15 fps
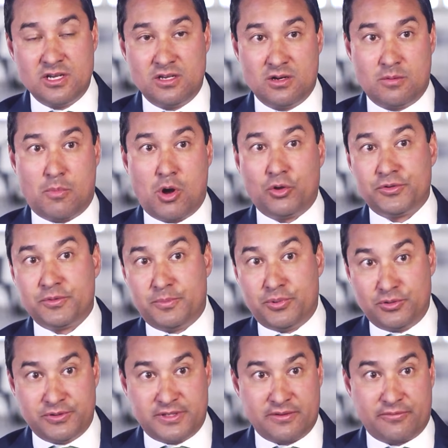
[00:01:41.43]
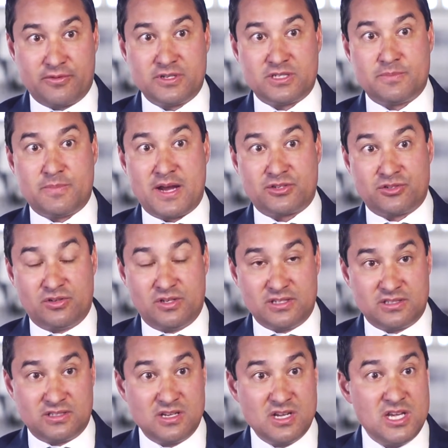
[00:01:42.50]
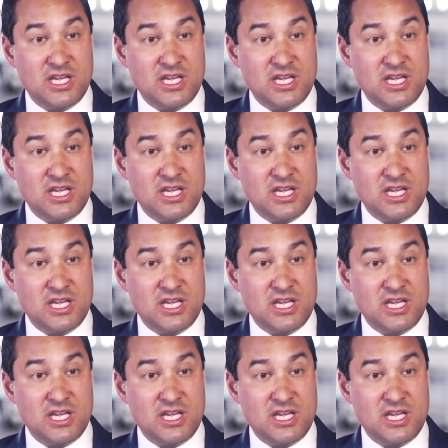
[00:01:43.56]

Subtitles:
You know, multiple different specialists.